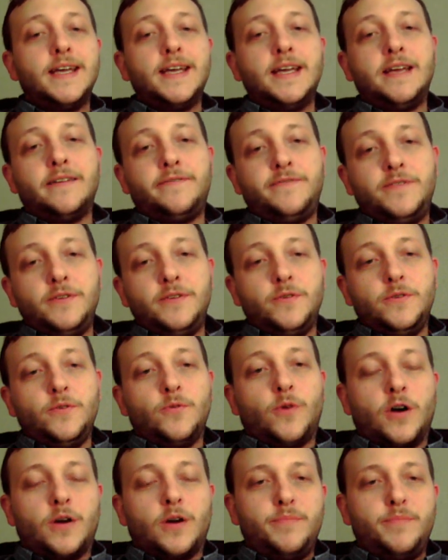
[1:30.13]
If
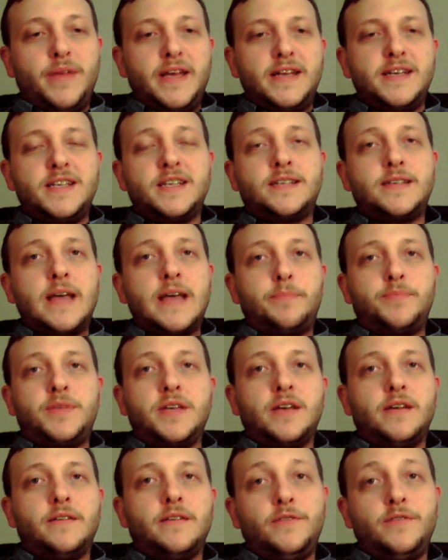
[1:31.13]
you are being
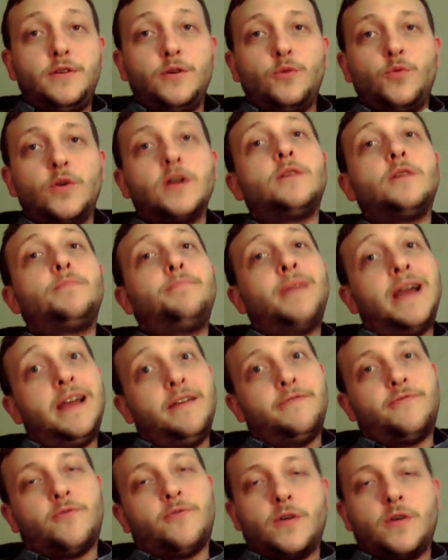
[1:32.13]
deceptive, you will
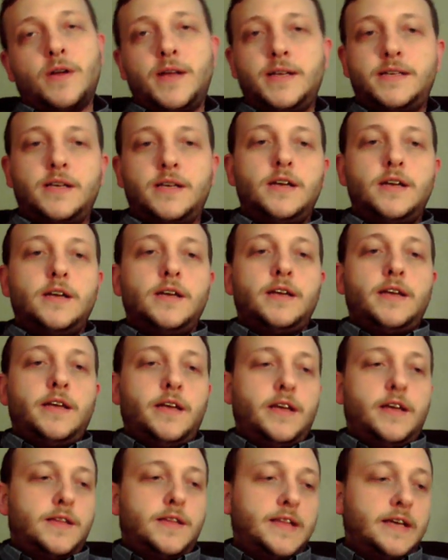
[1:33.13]
pay for it.
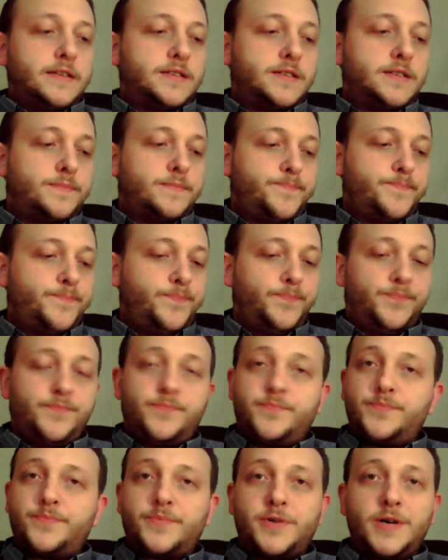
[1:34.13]
And that's
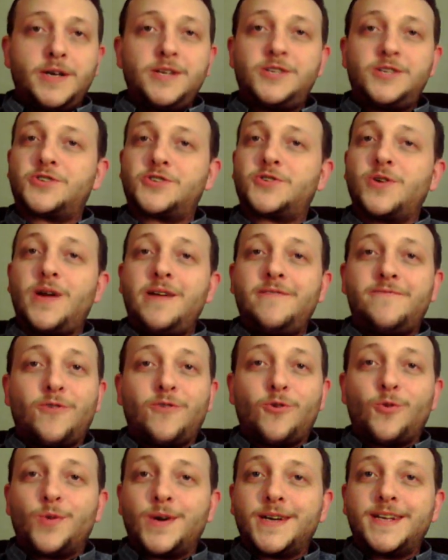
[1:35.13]
pretty
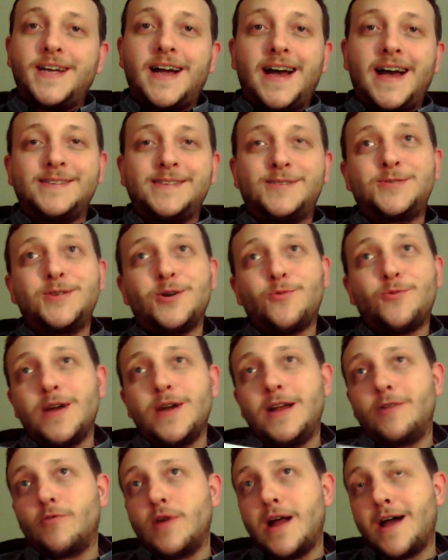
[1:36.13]
straightforward, guys. There's no
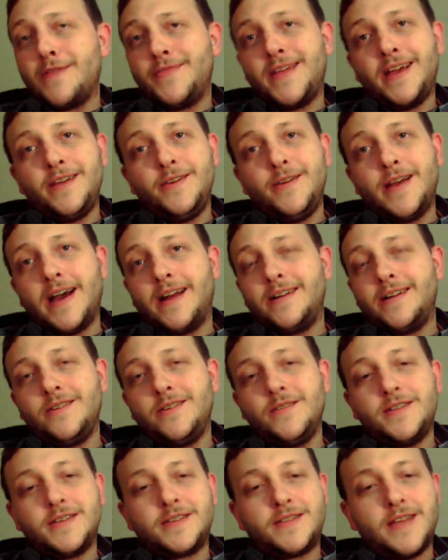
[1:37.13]
way around that. You got to
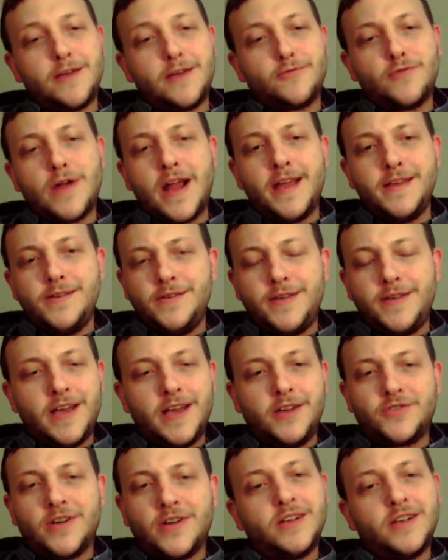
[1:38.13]
do this thing right. You
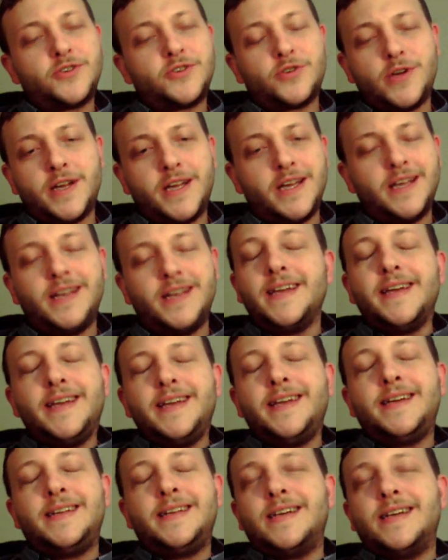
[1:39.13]
can't try to trick it.
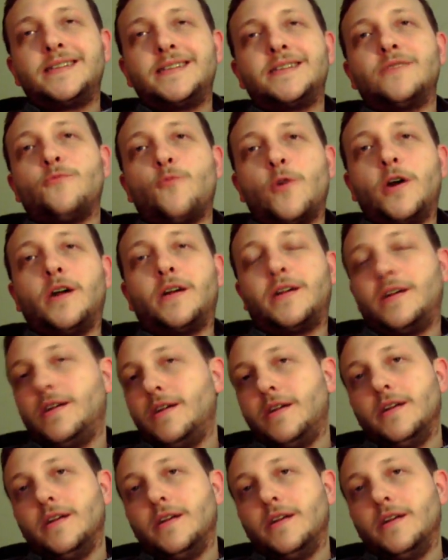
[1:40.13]
It doesn't work.